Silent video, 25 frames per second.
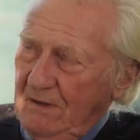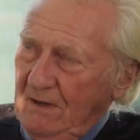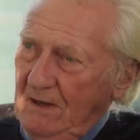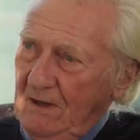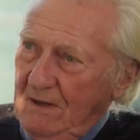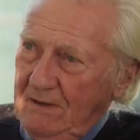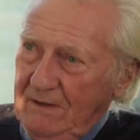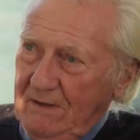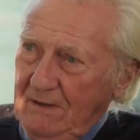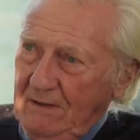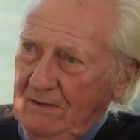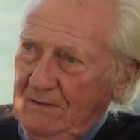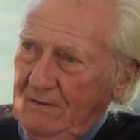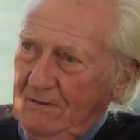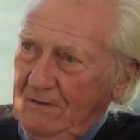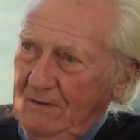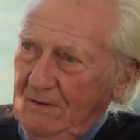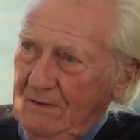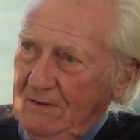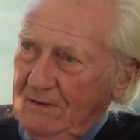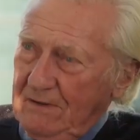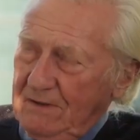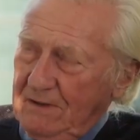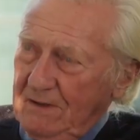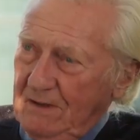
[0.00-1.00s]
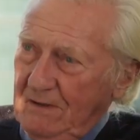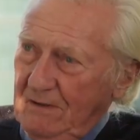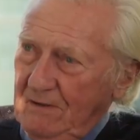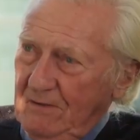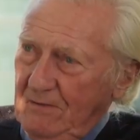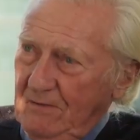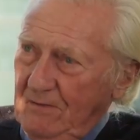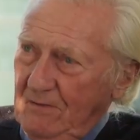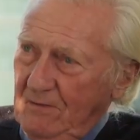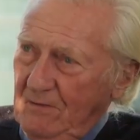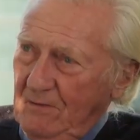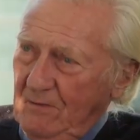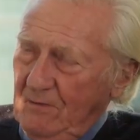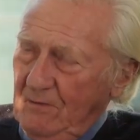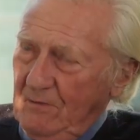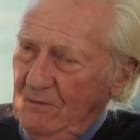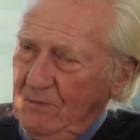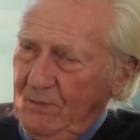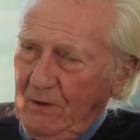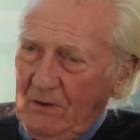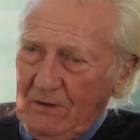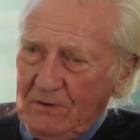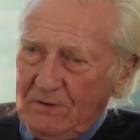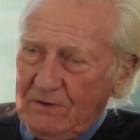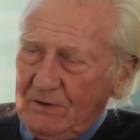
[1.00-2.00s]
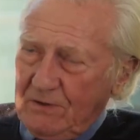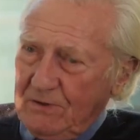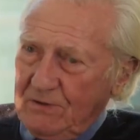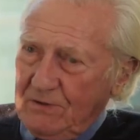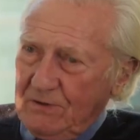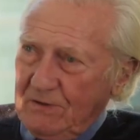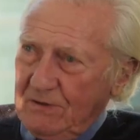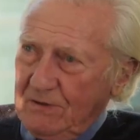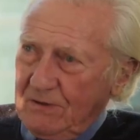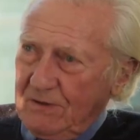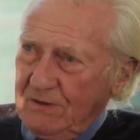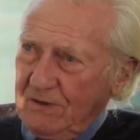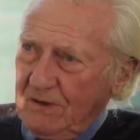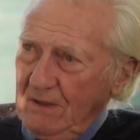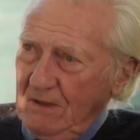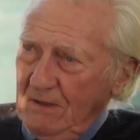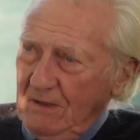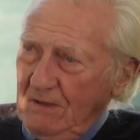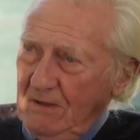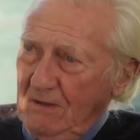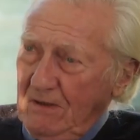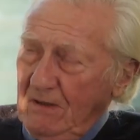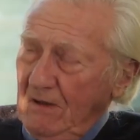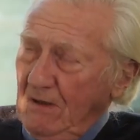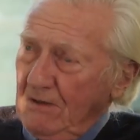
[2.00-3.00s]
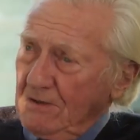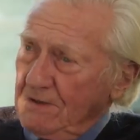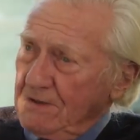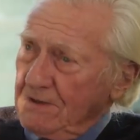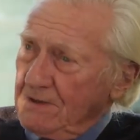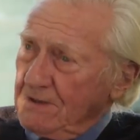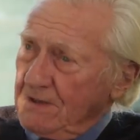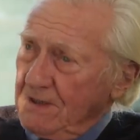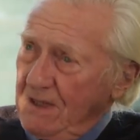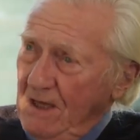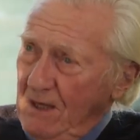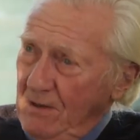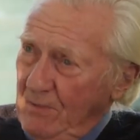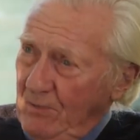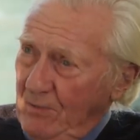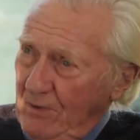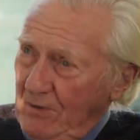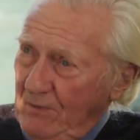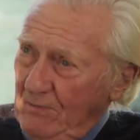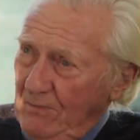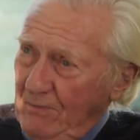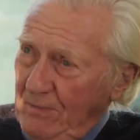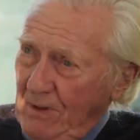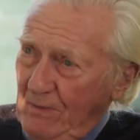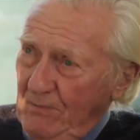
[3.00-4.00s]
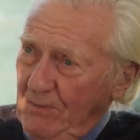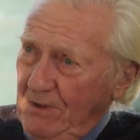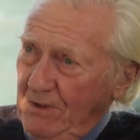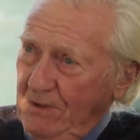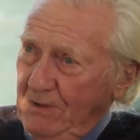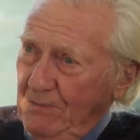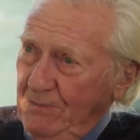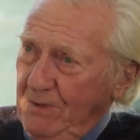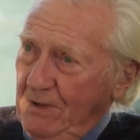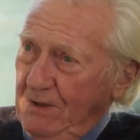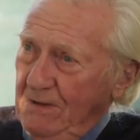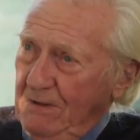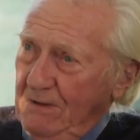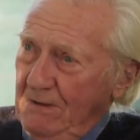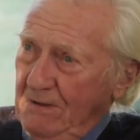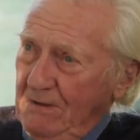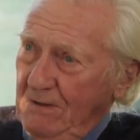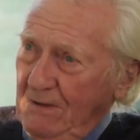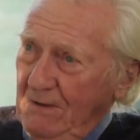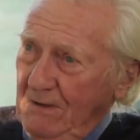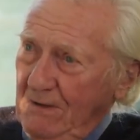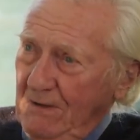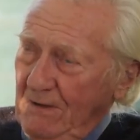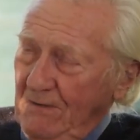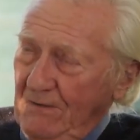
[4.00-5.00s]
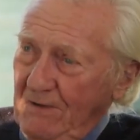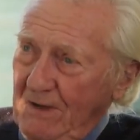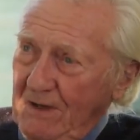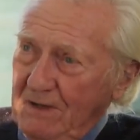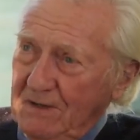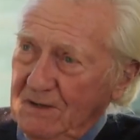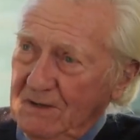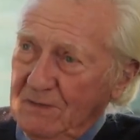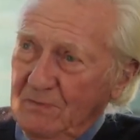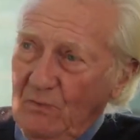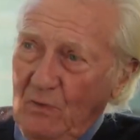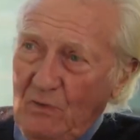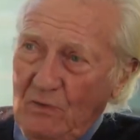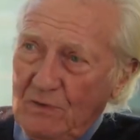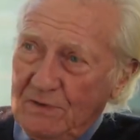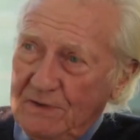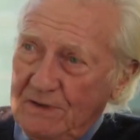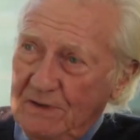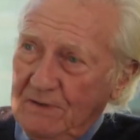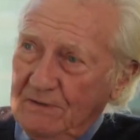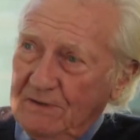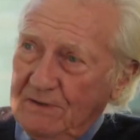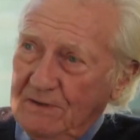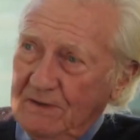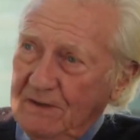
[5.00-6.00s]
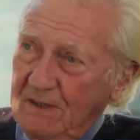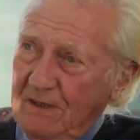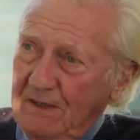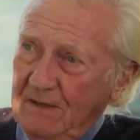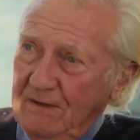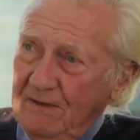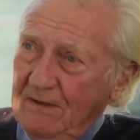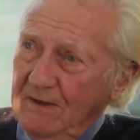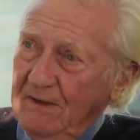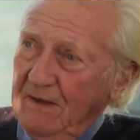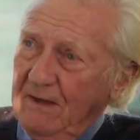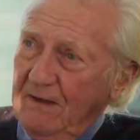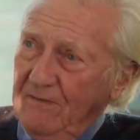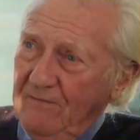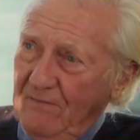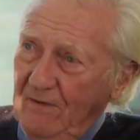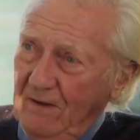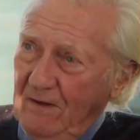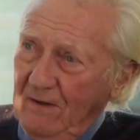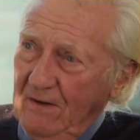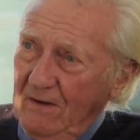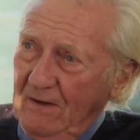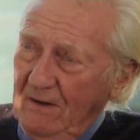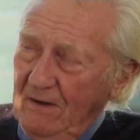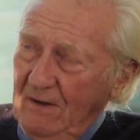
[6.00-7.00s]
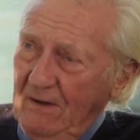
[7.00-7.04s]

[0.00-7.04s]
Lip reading: I think that politicians can't escape public opinion, and that is more so today than ever.